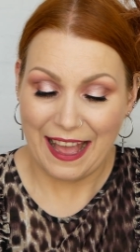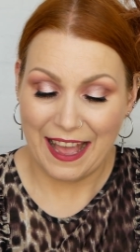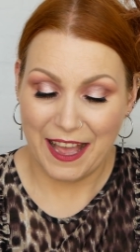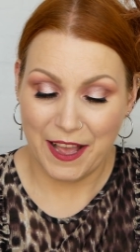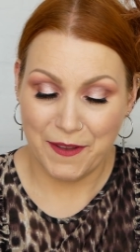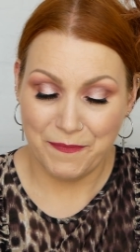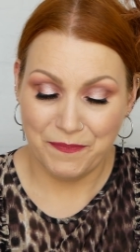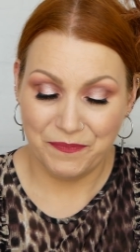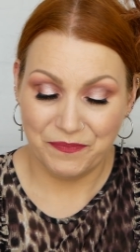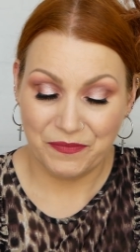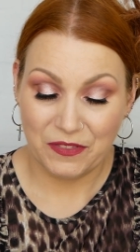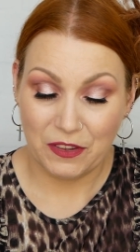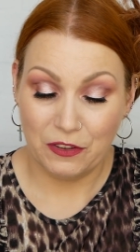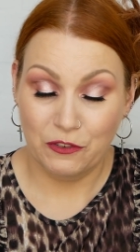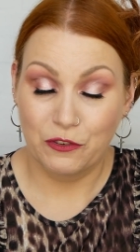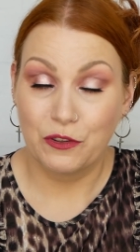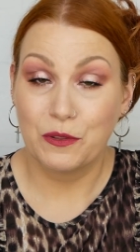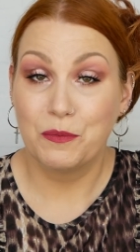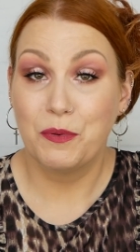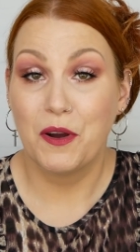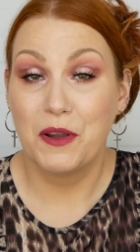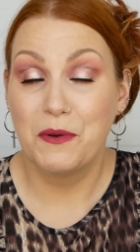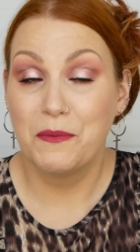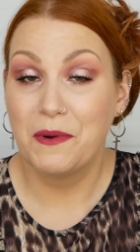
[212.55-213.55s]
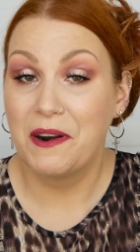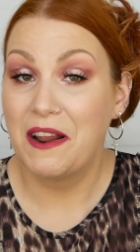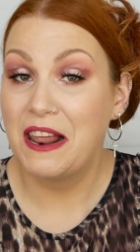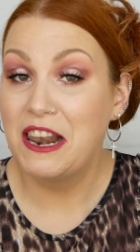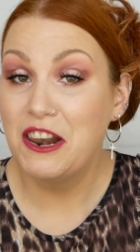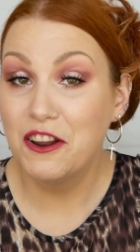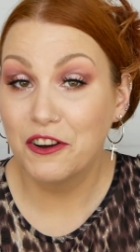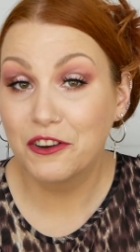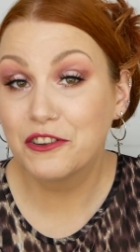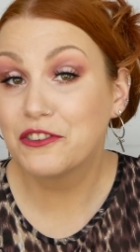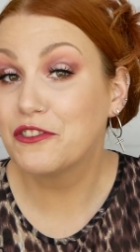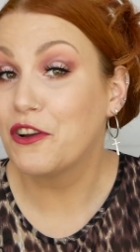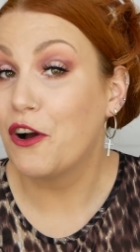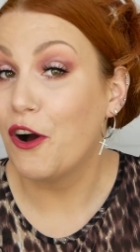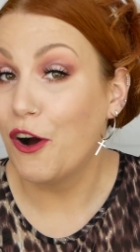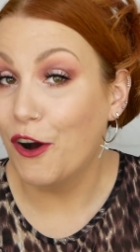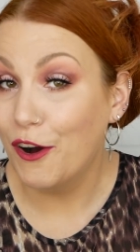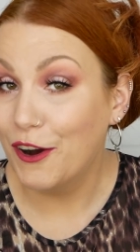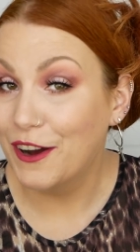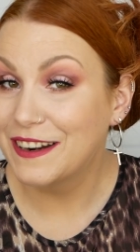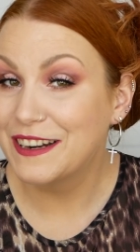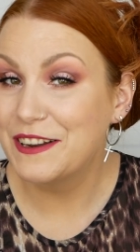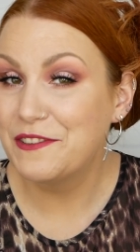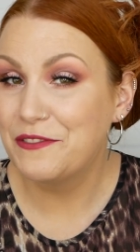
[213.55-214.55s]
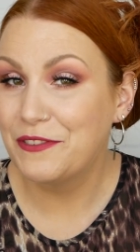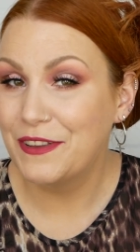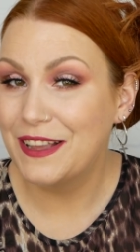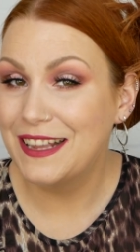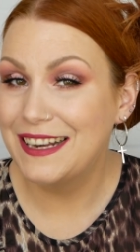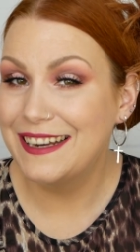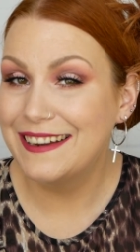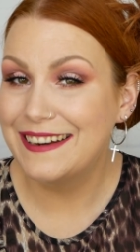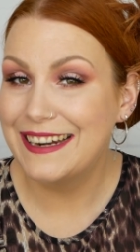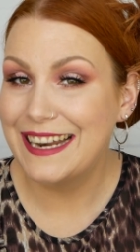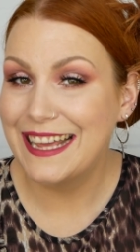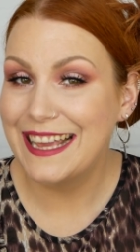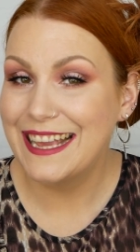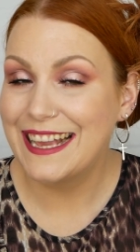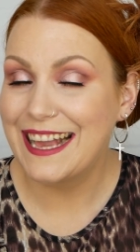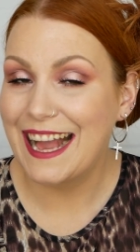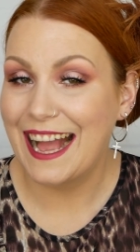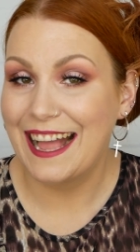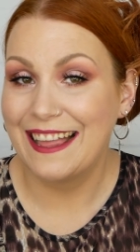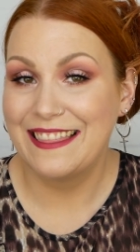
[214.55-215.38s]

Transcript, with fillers: to the point where I looked on Feel Unique